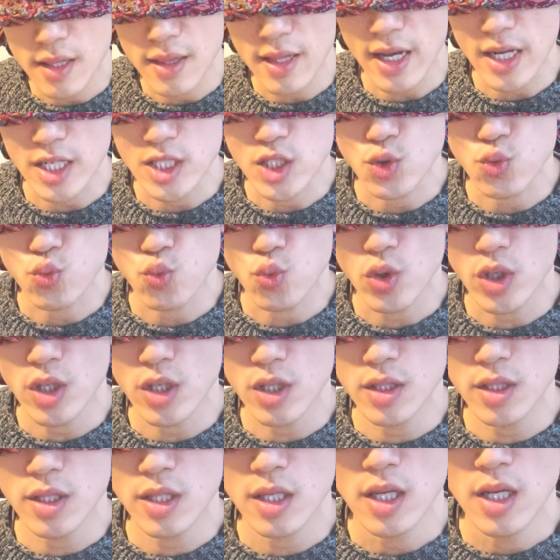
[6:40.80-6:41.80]
next
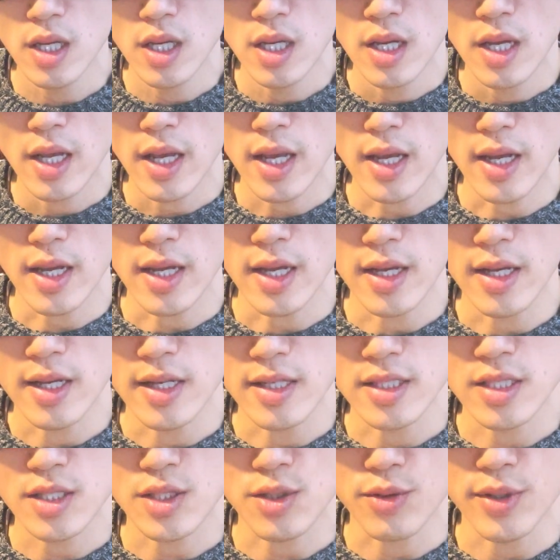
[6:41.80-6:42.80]
one
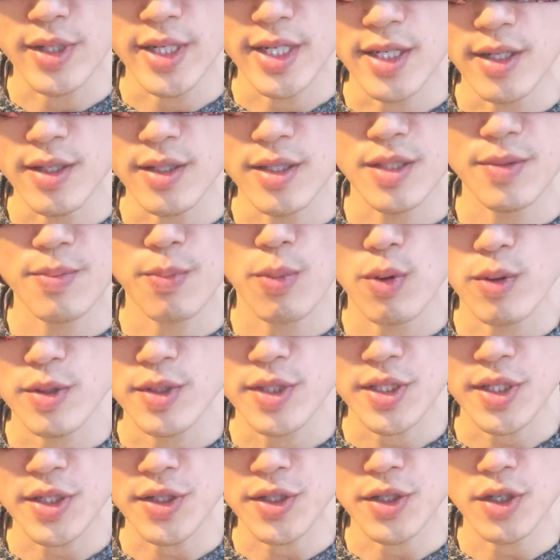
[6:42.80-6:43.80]
is serratus
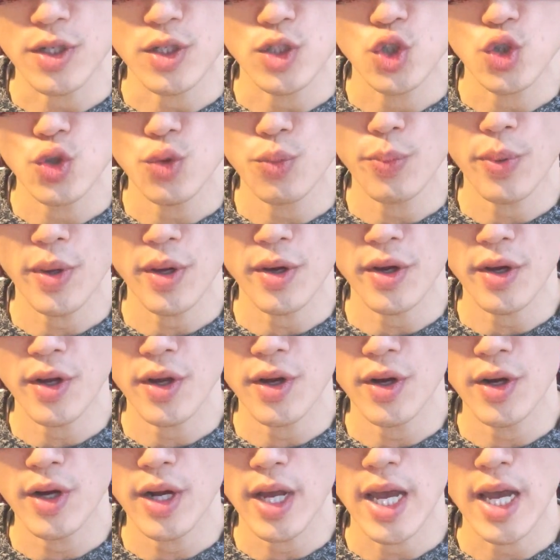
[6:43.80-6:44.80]
posterior
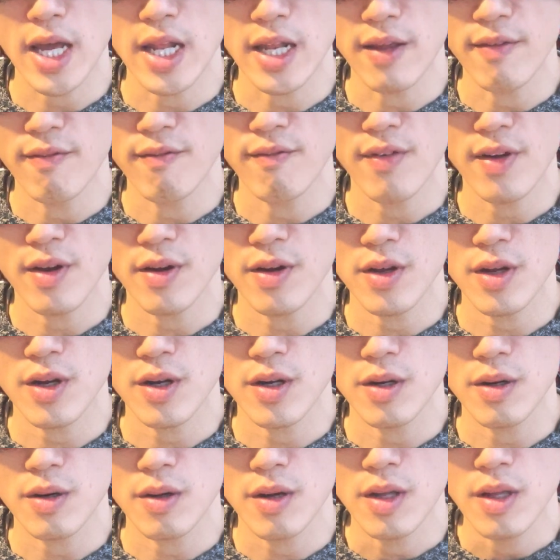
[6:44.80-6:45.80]
superior and
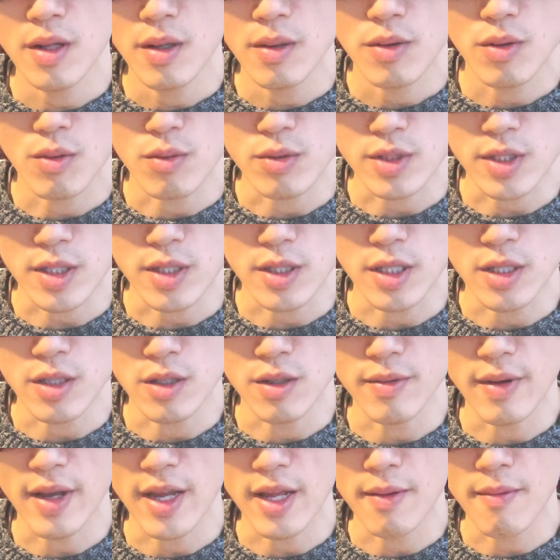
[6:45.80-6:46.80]
inferior. Those are
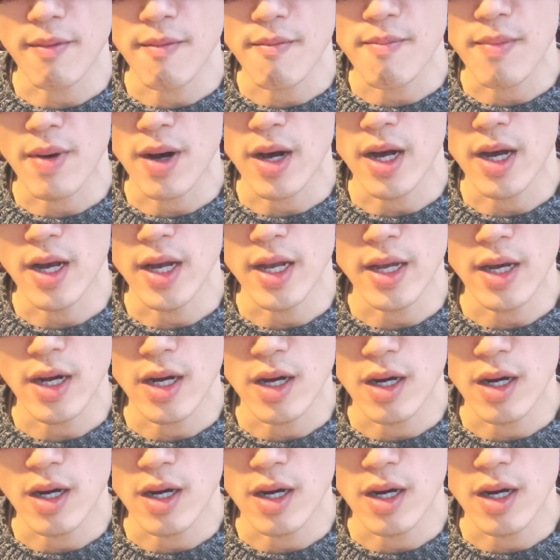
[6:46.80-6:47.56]
innervated by